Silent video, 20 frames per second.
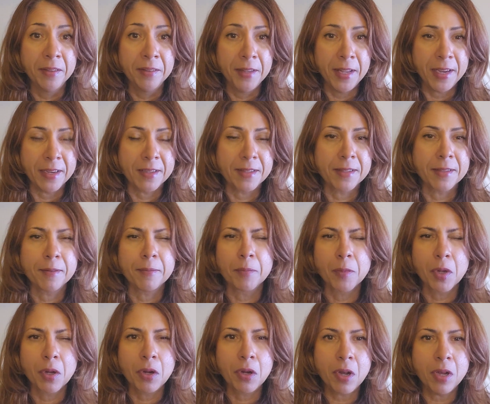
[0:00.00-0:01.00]
Next,
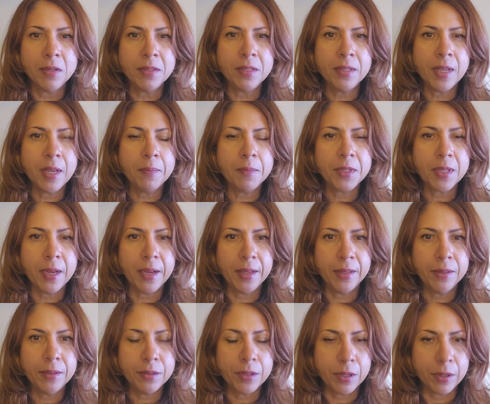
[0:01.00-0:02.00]
concepts
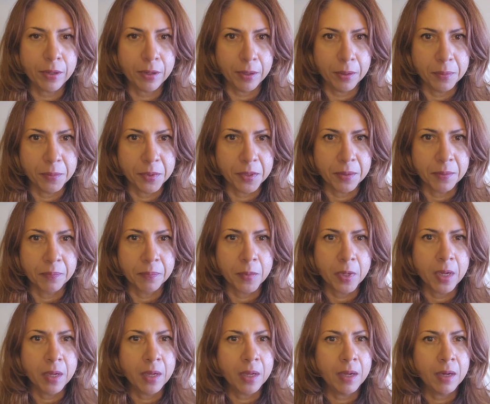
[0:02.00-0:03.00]
and terms.
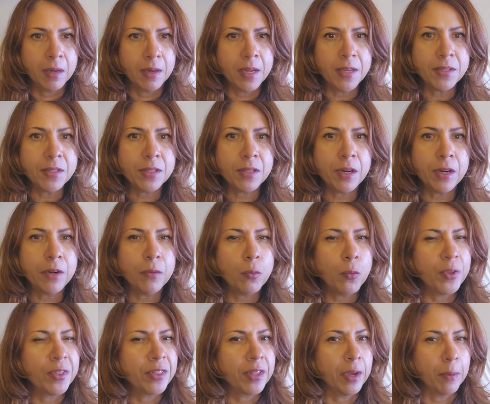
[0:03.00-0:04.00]
Let's start
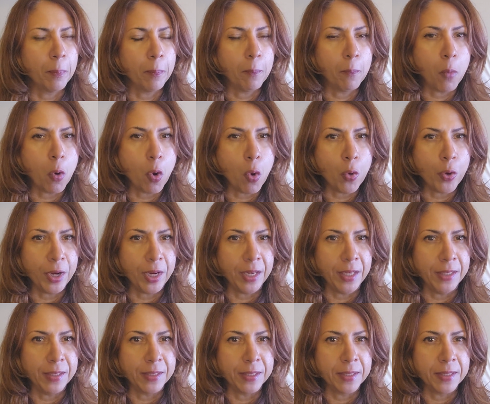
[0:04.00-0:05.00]
with a
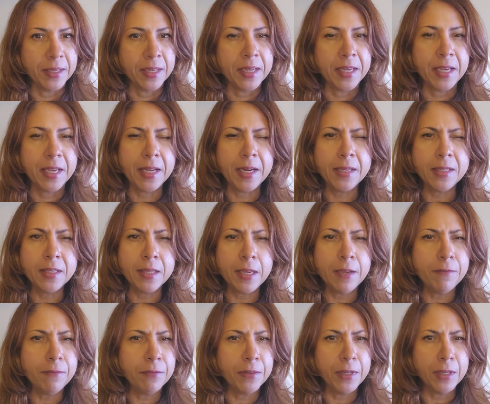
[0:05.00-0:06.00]
point. It is
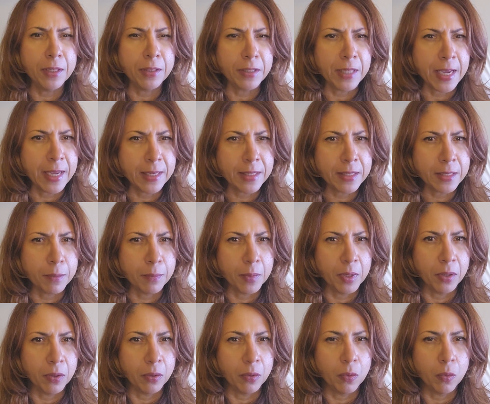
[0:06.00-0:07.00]

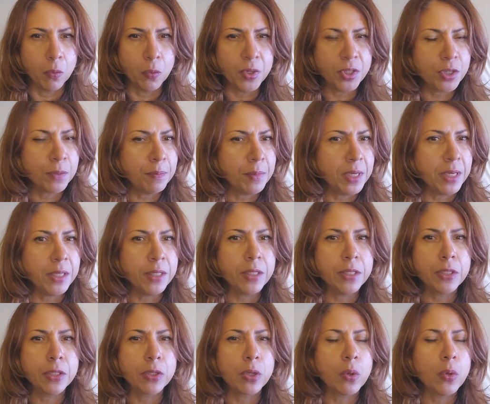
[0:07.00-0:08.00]
infinitesimal, which
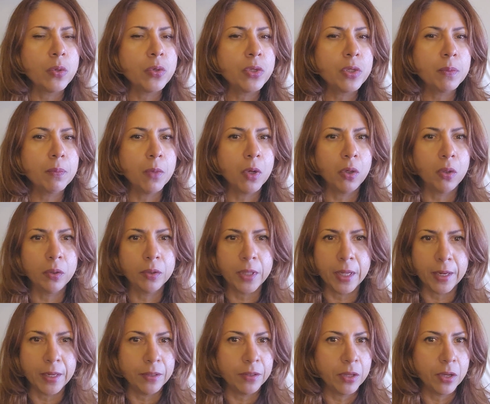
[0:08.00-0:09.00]
means so small
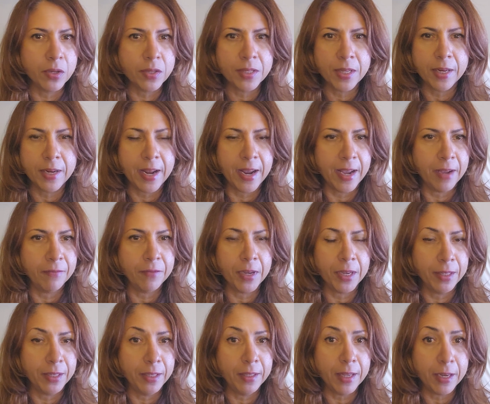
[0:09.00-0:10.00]
that it doesn't have
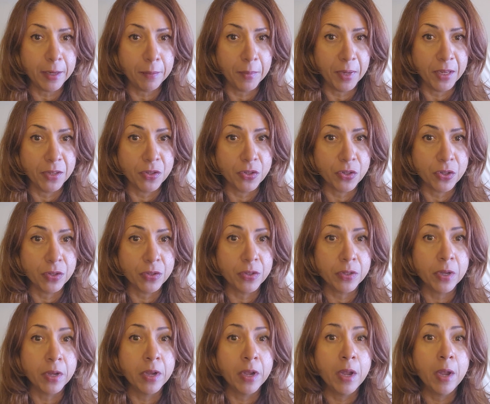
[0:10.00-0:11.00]
any
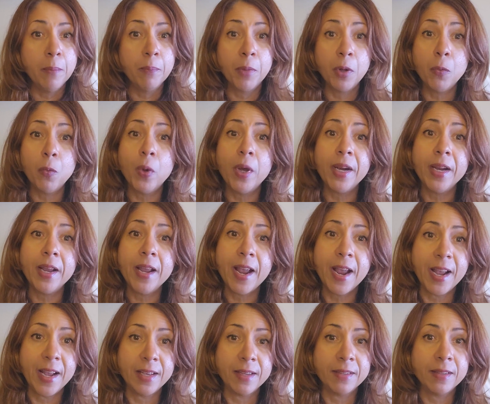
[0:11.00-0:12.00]
dimensions, but what it
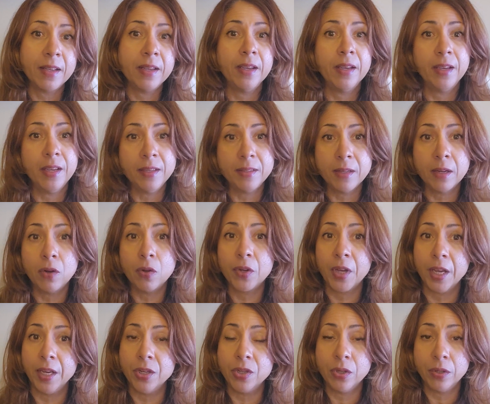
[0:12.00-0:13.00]
has is a
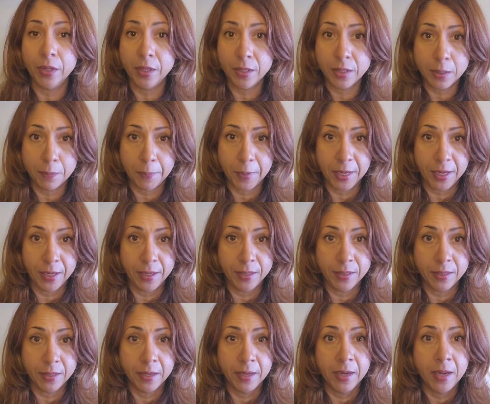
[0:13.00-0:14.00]
location in
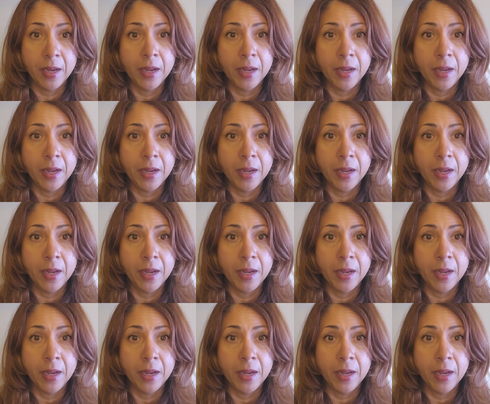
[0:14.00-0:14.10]
space.